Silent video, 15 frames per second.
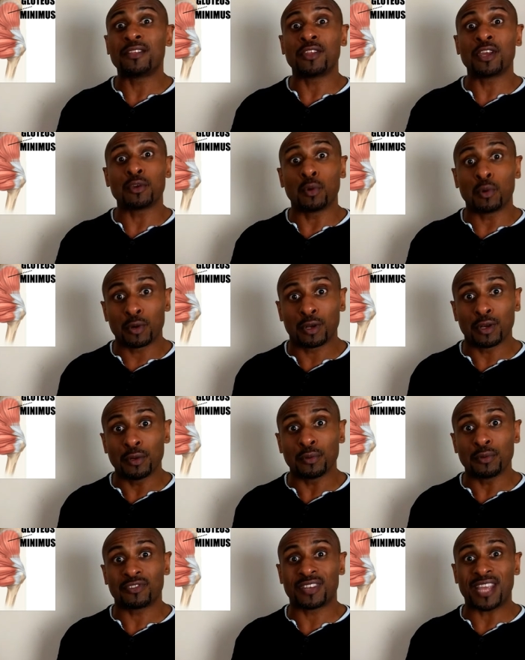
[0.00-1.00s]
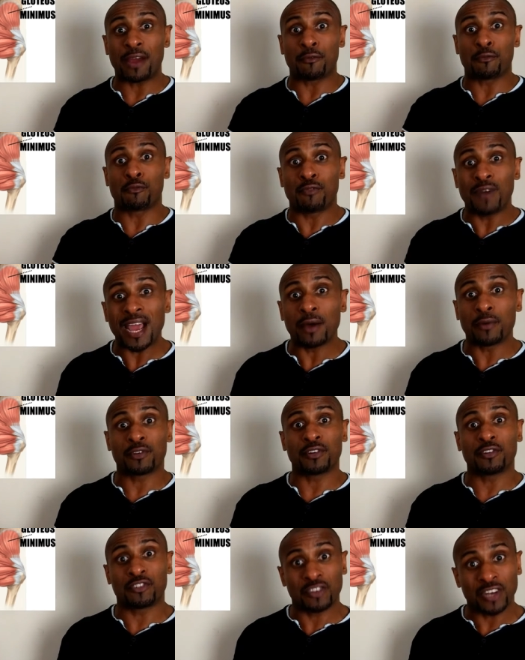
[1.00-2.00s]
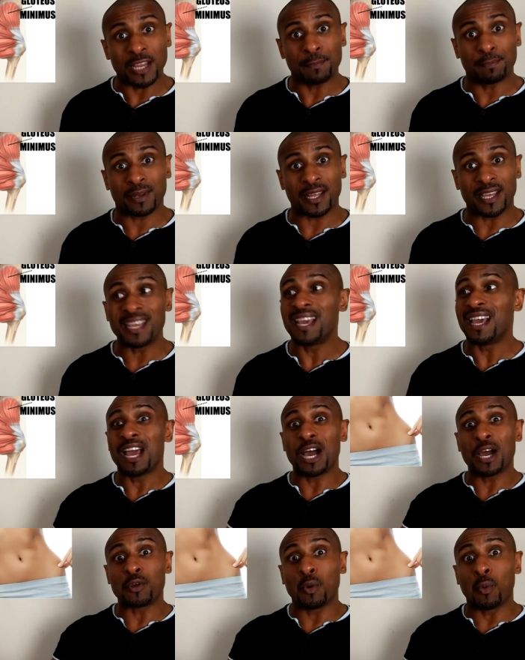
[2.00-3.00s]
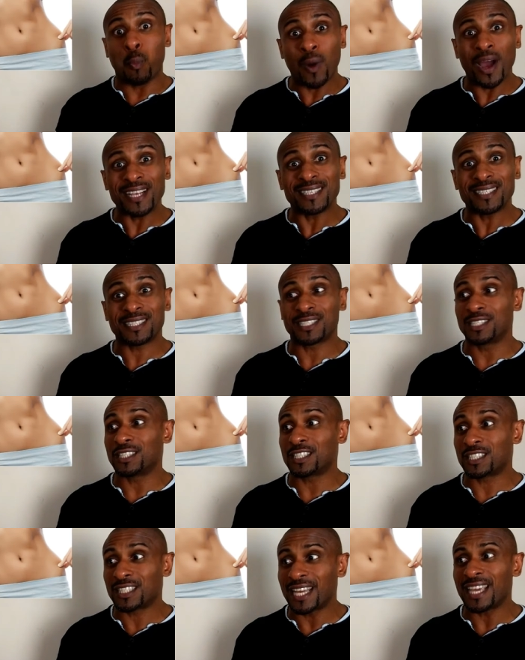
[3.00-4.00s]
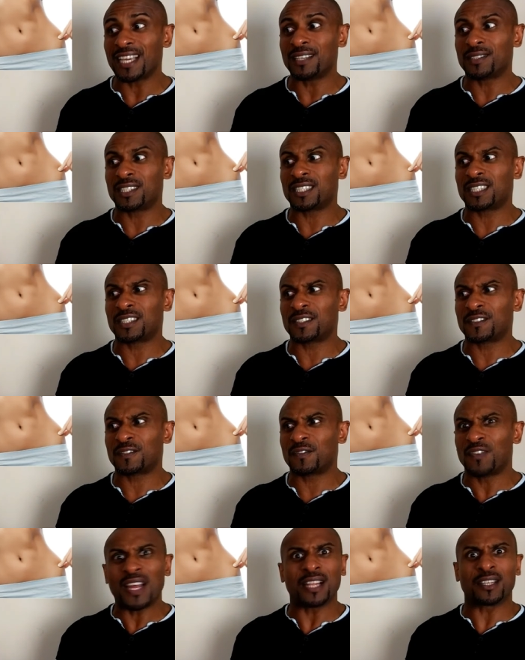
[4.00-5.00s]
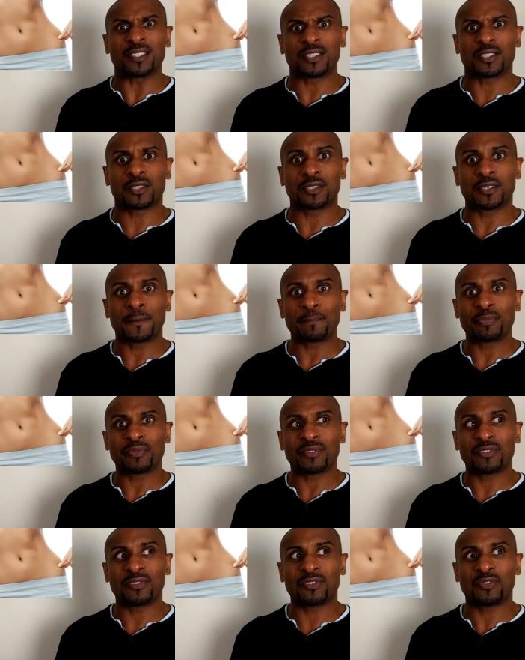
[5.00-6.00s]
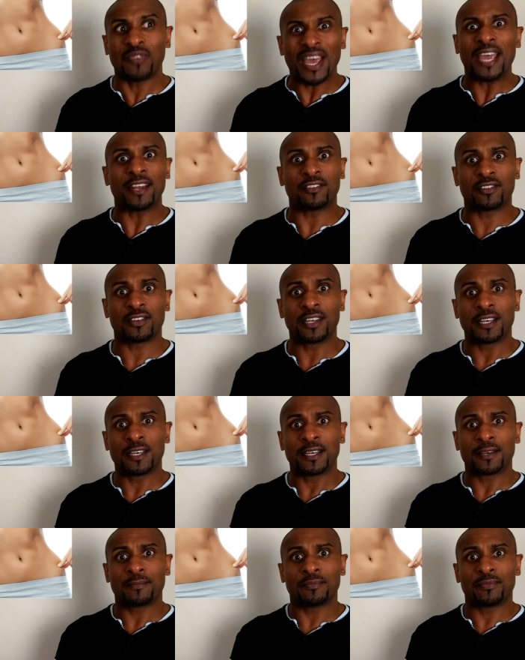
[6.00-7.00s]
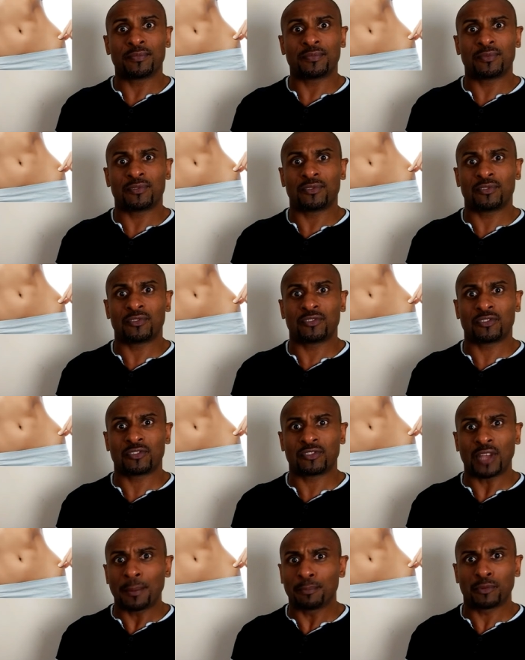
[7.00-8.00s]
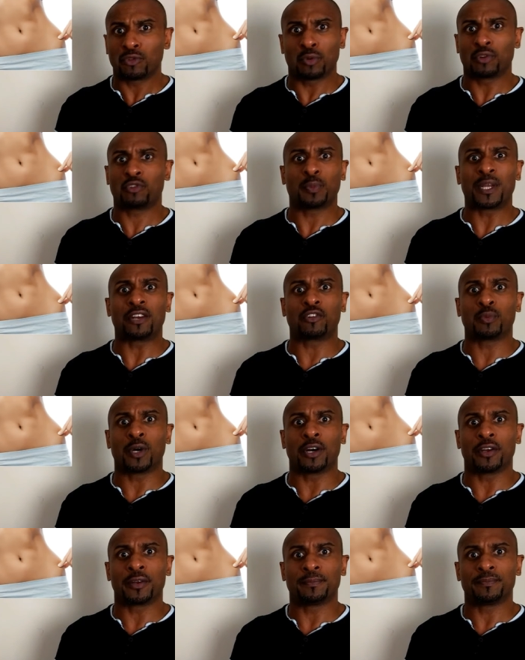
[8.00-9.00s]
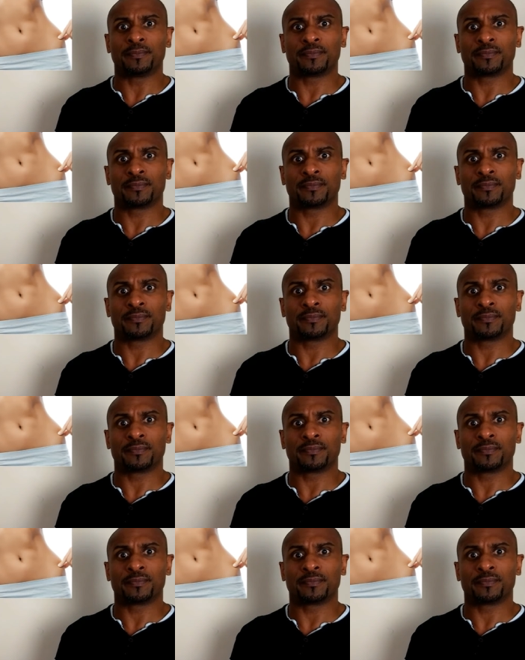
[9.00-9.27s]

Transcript: meaning that your glutes get round and shapely, and your waist can stay svelte, svet, some sort of Swedish word.